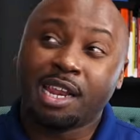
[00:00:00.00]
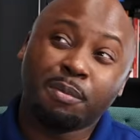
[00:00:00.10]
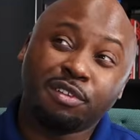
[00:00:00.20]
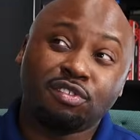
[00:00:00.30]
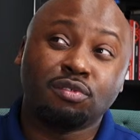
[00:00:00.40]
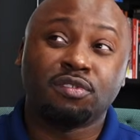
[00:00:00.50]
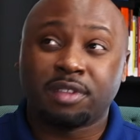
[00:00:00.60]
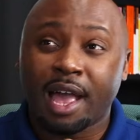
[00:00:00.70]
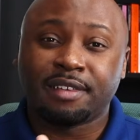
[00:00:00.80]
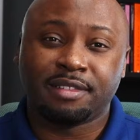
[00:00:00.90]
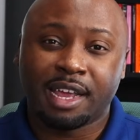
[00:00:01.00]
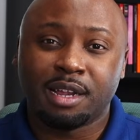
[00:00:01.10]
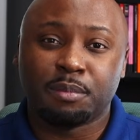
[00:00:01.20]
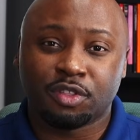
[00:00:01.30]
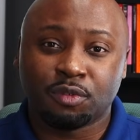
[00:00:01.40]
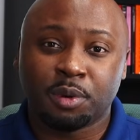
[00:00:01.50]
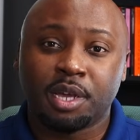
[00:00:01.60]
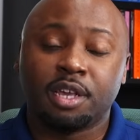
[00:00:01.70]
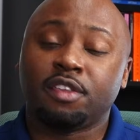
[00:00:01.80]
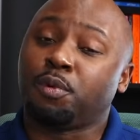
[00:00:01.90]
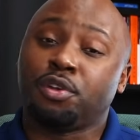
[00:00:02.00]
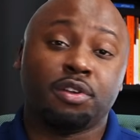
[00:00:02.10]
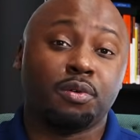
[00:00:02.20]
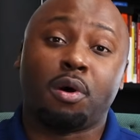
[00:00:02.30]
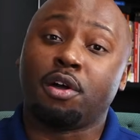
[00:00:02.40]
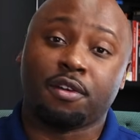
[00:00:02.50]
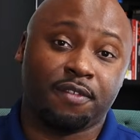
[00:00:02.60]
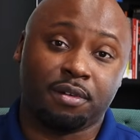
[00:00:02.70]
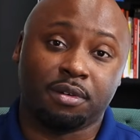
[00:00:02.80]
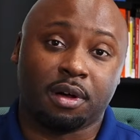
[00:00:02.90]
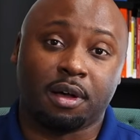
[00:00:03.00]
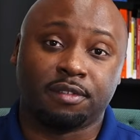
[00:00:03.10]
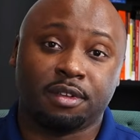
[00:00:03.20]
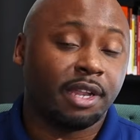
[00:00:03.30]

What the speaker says: number 2/day number 3 is when you're gonna do all your phone calls.